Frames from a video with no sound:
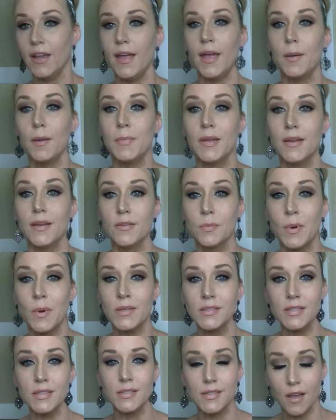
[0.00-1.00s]
because
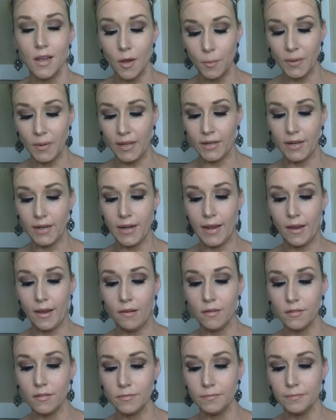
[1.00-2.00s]
once it's all blended
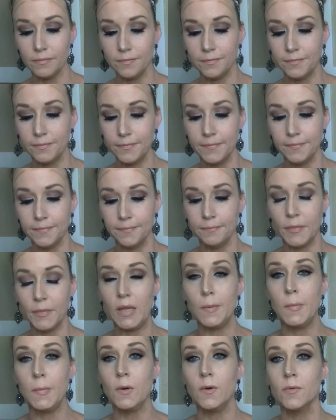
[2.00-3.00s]
out,
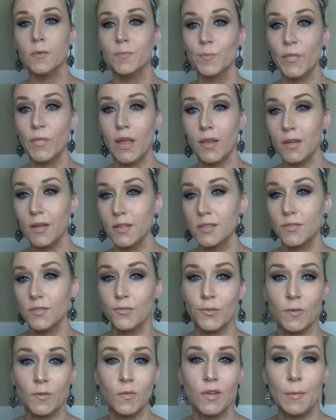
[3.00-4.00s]
people, it looks
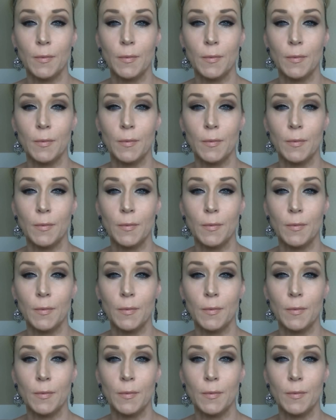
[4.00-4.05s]
flipping